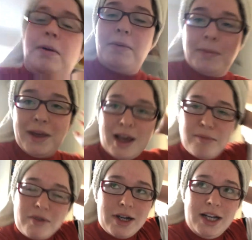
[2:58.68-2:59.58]
pop you up here.
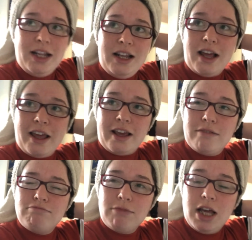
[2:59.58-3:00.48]
I'm really like
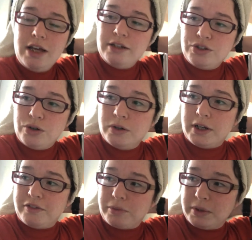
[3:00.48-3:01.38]
torn over